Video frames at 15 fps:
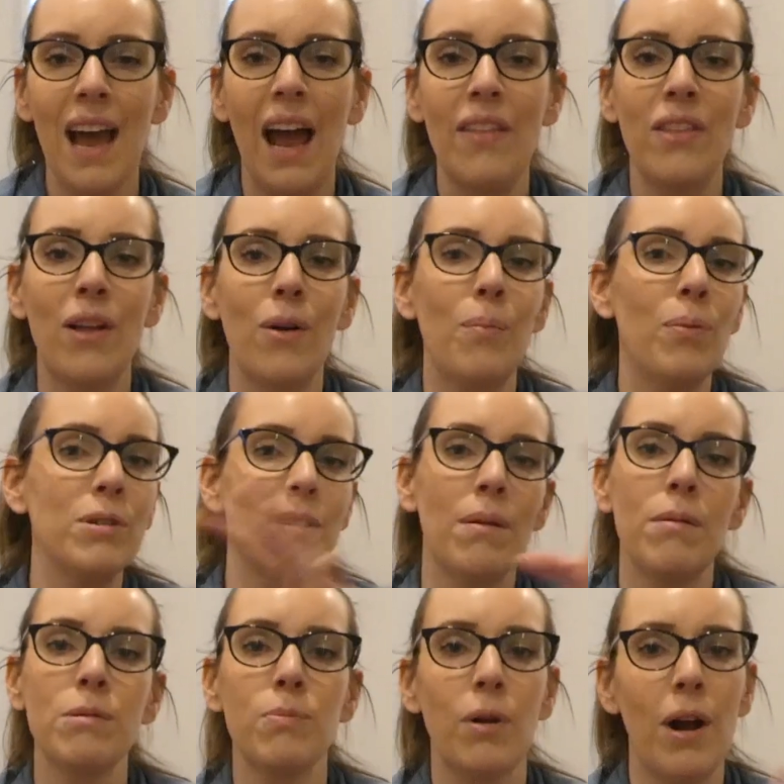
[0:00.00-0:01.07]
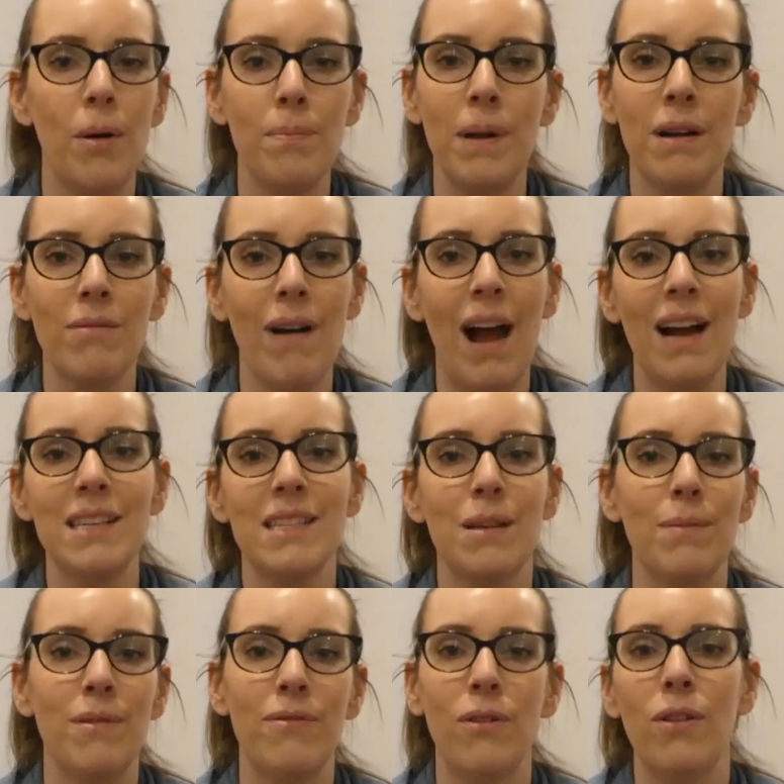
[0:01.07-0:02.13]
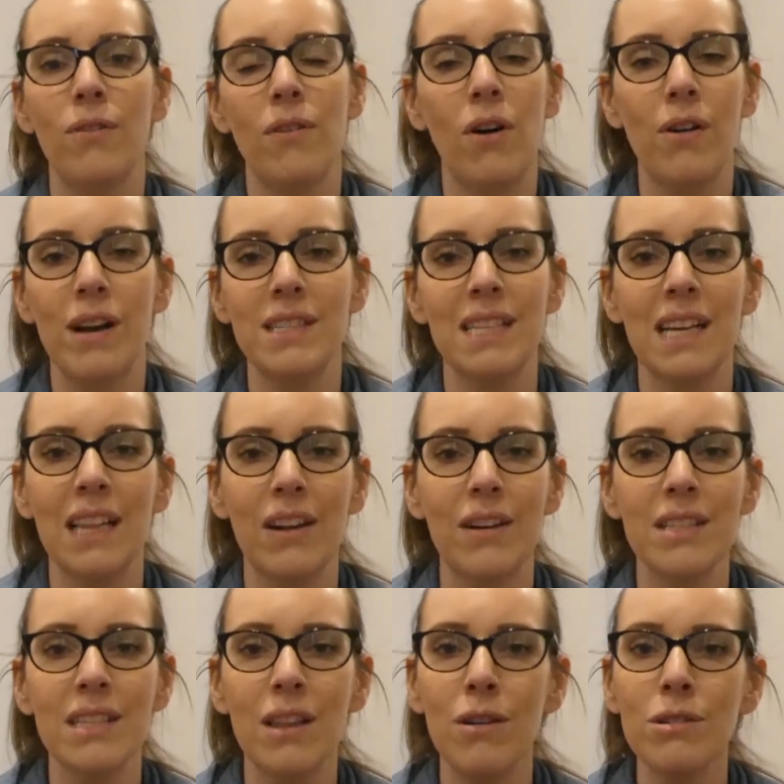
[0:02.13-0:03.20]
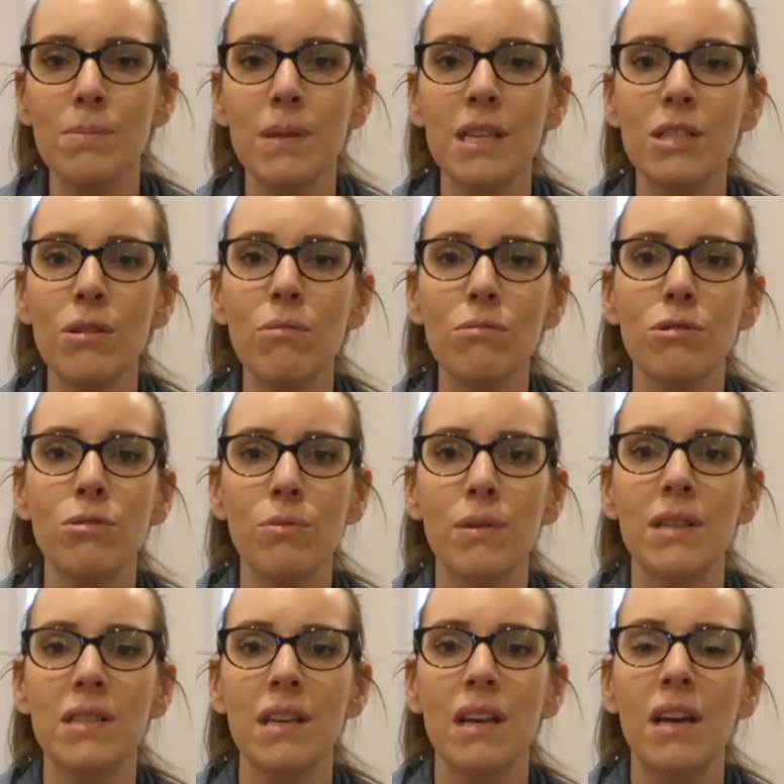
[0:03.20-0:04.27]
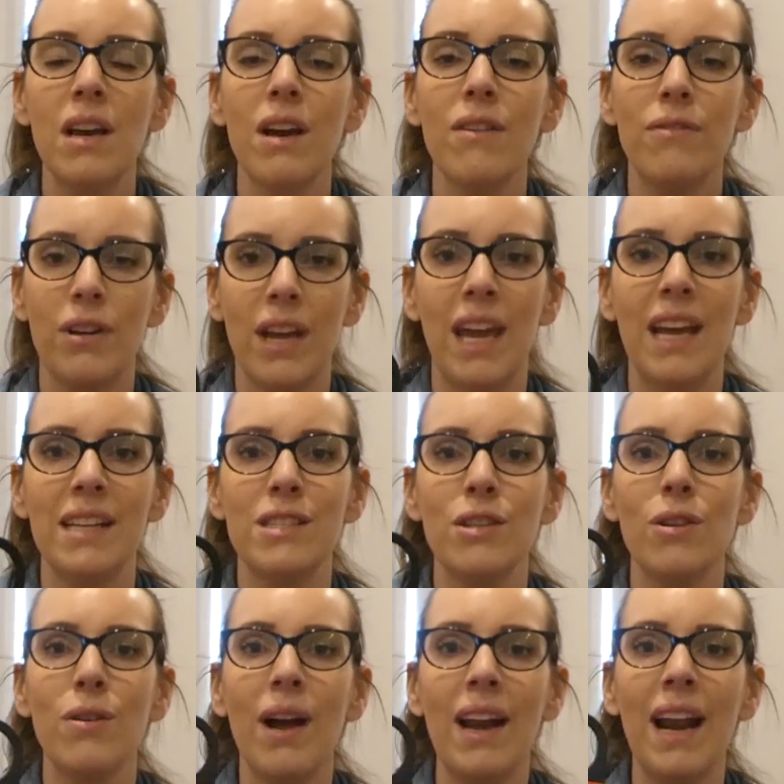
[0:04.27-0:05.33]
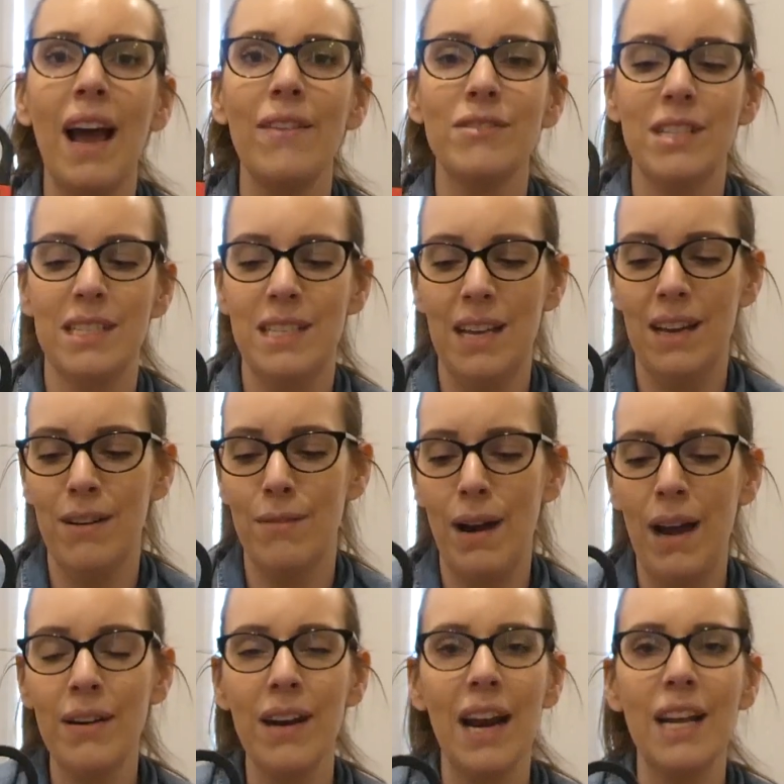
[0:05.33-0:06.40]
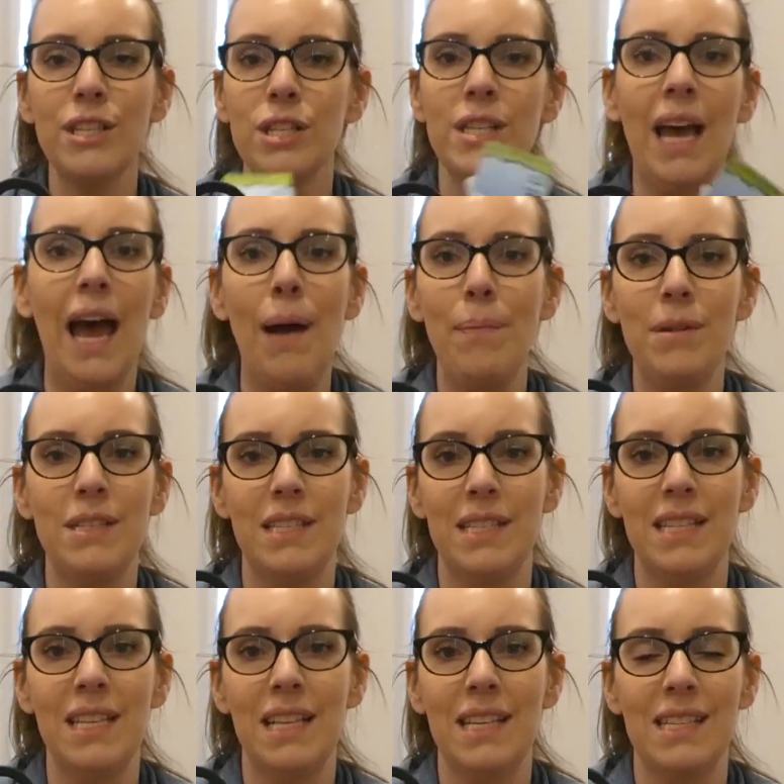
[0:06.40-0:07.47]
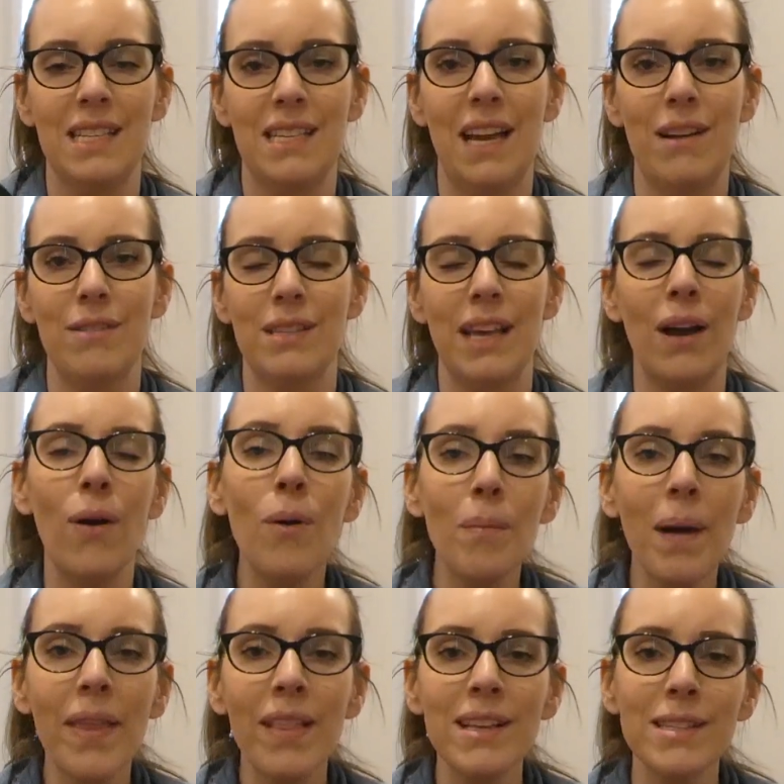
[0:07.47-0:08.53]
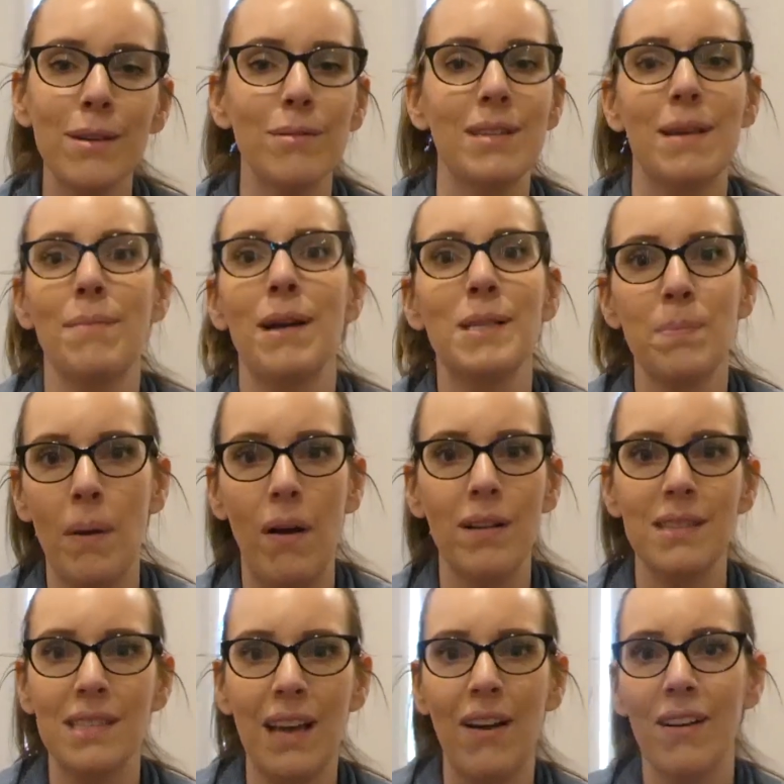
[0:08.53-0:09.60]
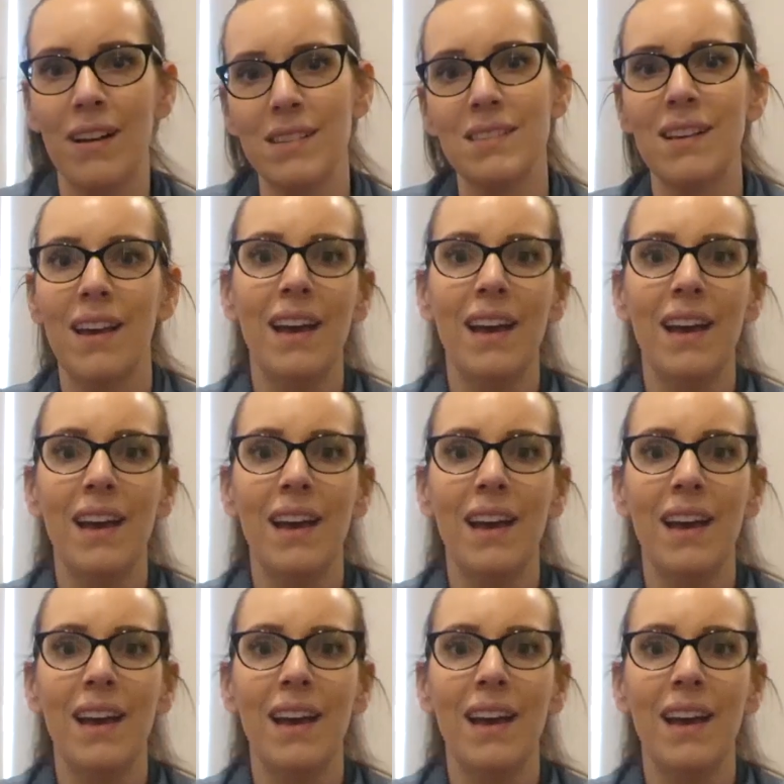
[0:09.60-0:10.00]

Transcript: and they'll sometimes put out big racks that'll be full of all kinds of clearance clothes, but they don't do it for kids. So you kind of have to dig around. And I just happened to see this because I was like, oh, bathing suits, they must be on sale because